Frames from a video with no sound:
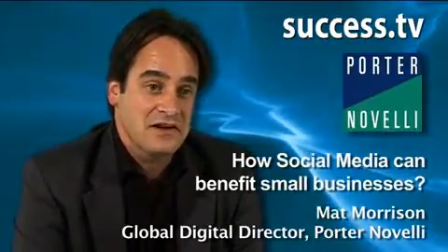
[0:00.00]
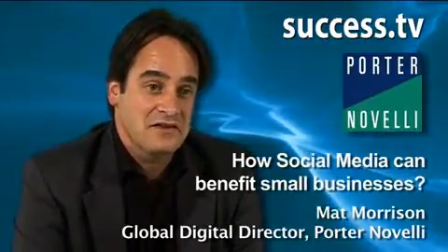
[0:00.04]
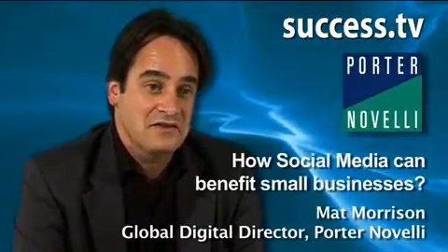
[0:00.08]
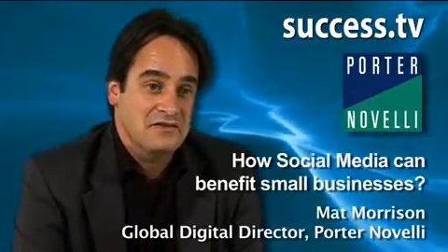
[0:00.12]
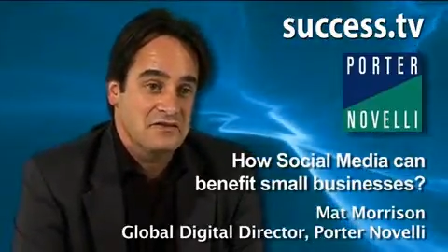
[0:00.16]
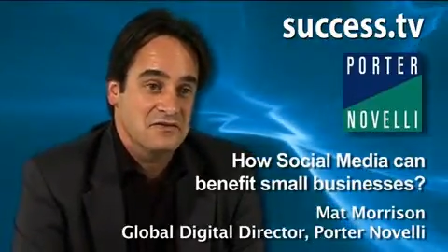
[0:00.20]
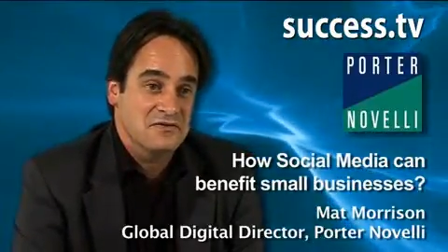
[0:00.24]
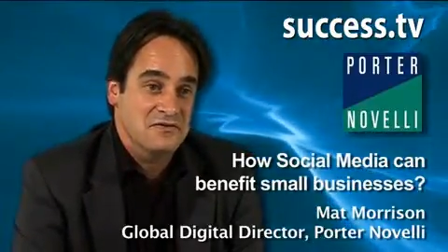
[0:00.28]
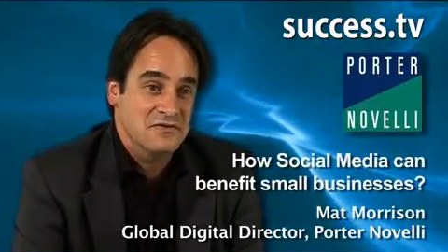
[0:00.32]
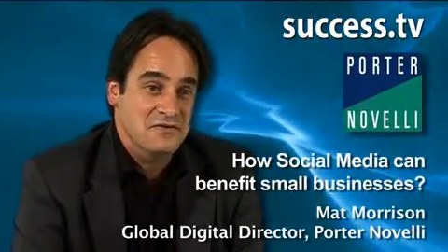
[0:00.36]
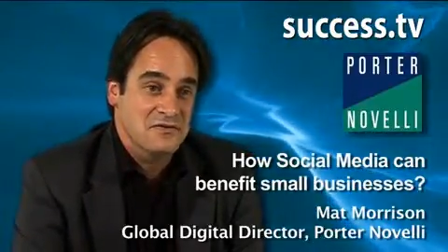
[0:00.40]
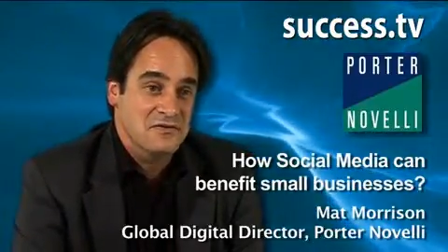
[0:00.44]

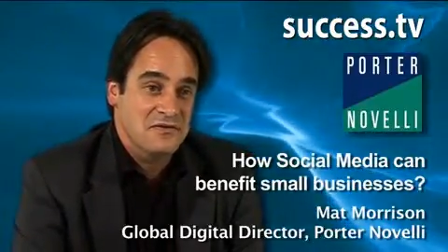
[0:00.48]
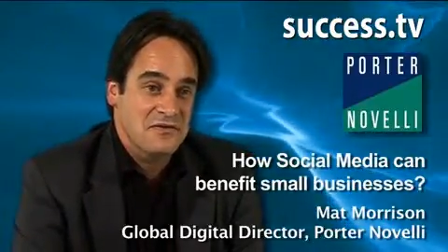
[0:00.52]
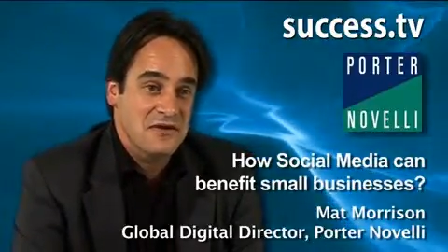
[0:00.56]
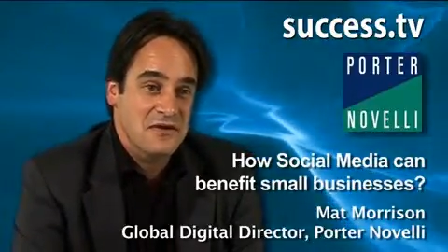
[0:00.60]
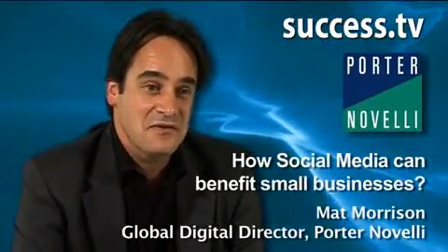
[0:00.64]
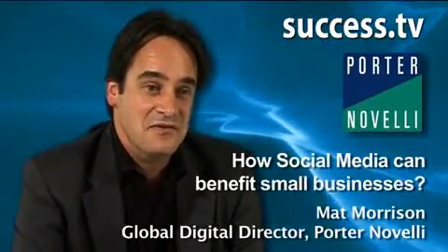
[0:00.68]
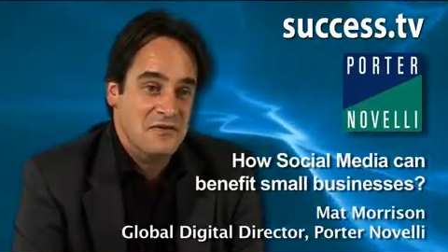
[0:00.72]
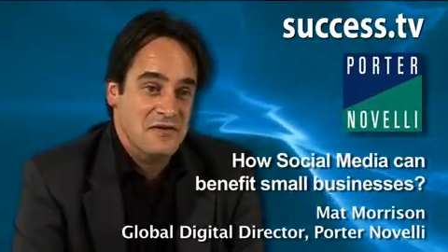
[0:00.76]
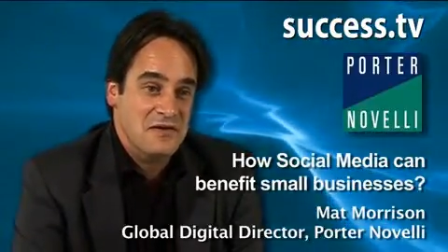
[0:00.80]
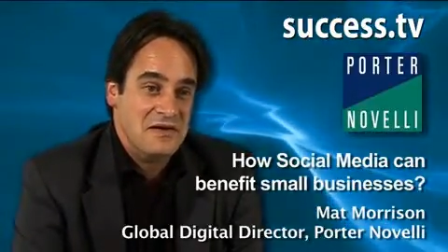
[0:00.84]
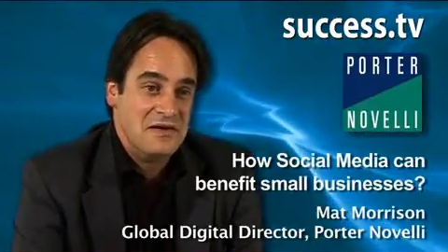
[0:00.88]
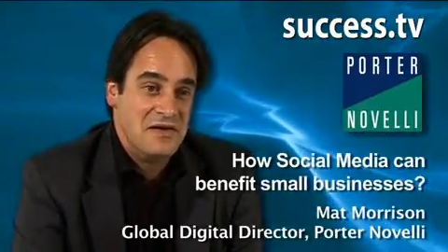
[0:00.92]
to,
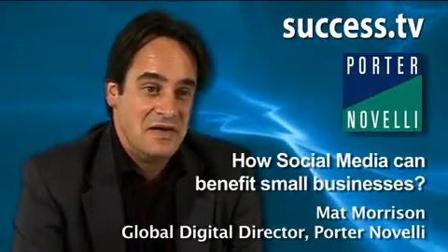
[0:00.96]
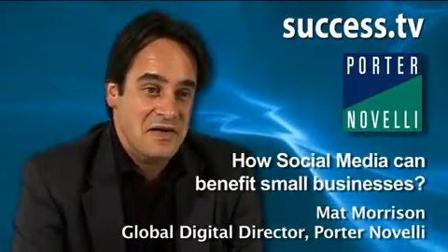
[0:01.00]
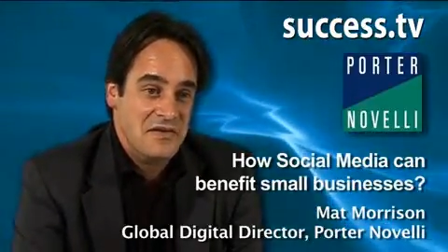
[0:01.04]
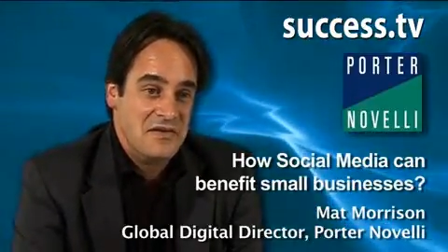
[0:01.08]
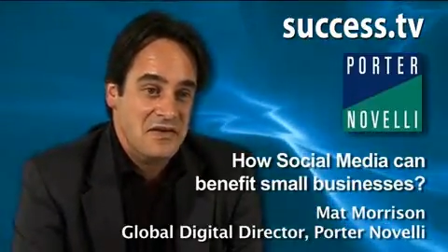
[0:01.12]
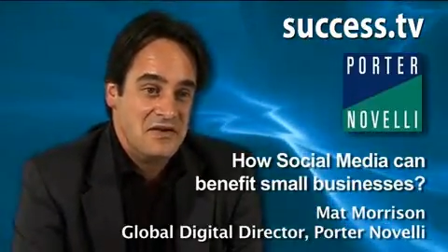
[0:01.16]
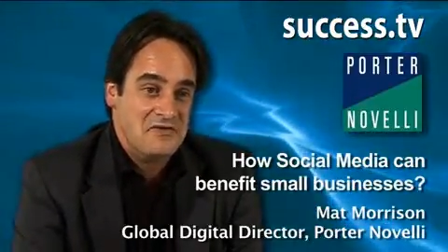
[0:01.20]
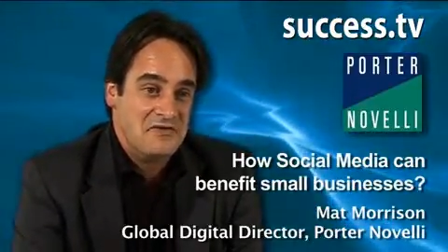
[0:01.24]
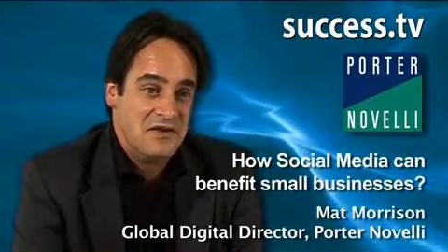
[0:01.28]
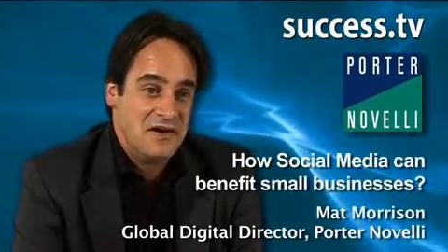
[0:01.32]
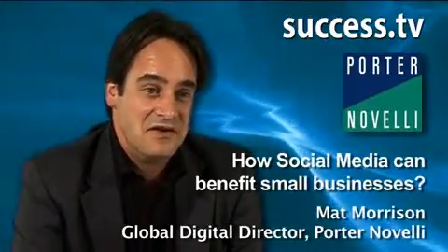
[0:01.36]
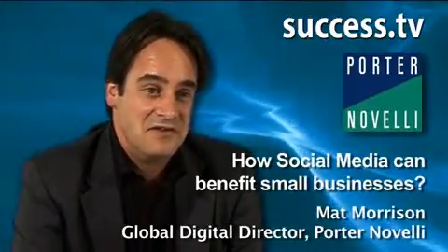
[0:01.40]
and
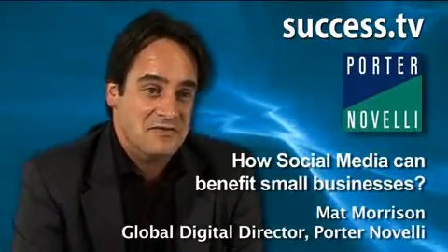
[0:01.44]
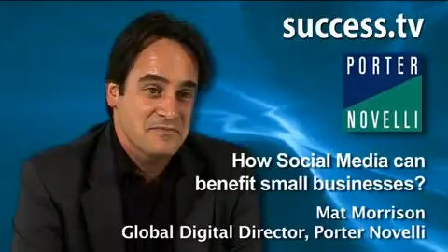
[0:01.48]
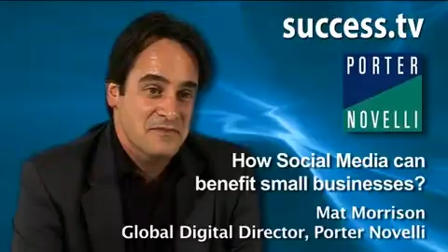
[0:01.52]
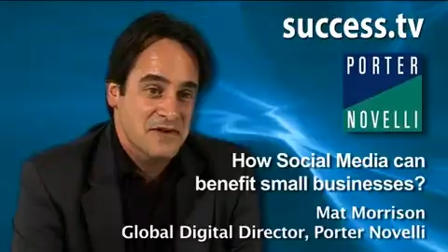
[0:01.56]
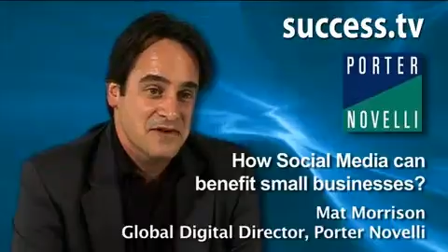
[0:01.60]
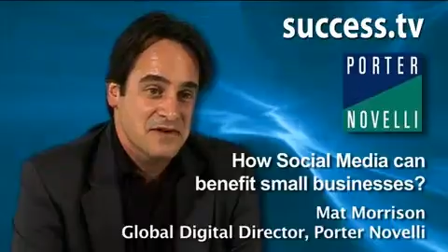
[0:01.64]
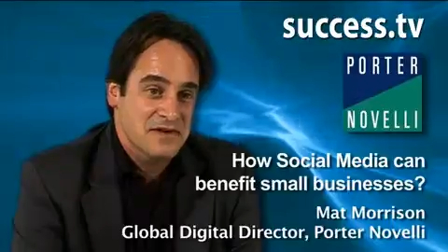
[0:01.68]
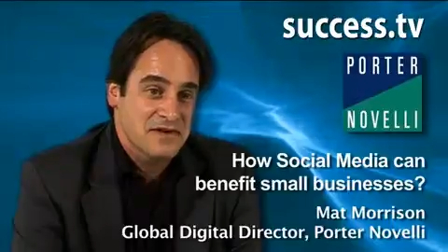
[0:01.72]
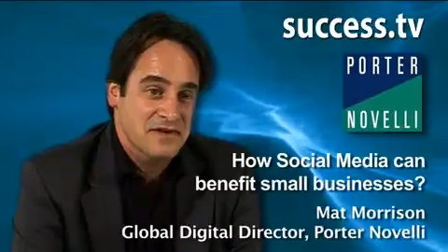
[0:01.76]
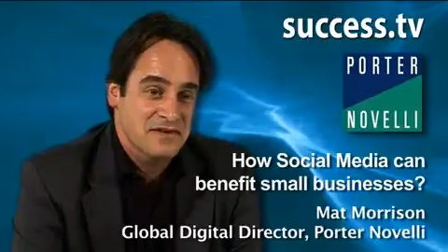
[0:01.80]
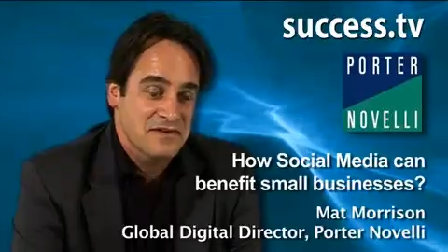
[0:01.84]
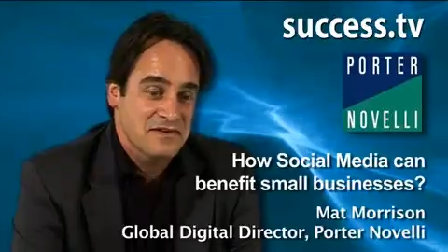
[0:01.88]
they're trying to
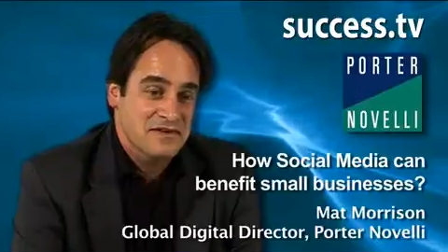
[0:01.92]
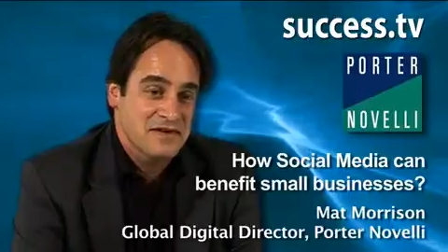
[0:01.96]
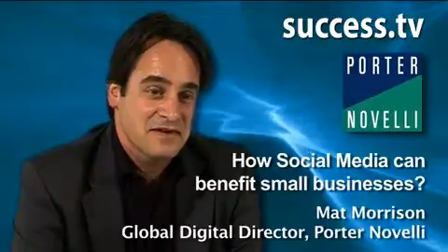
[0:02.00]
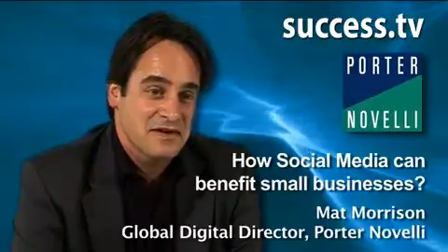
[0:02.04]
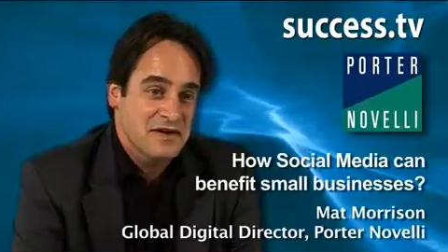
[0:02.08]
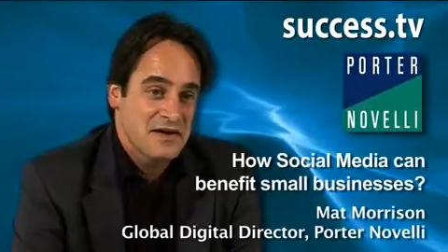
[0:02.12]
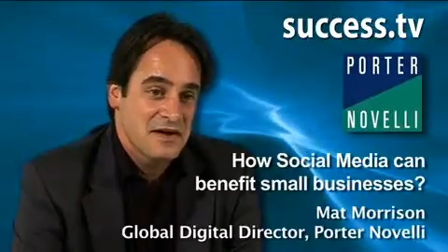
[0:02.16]
make it,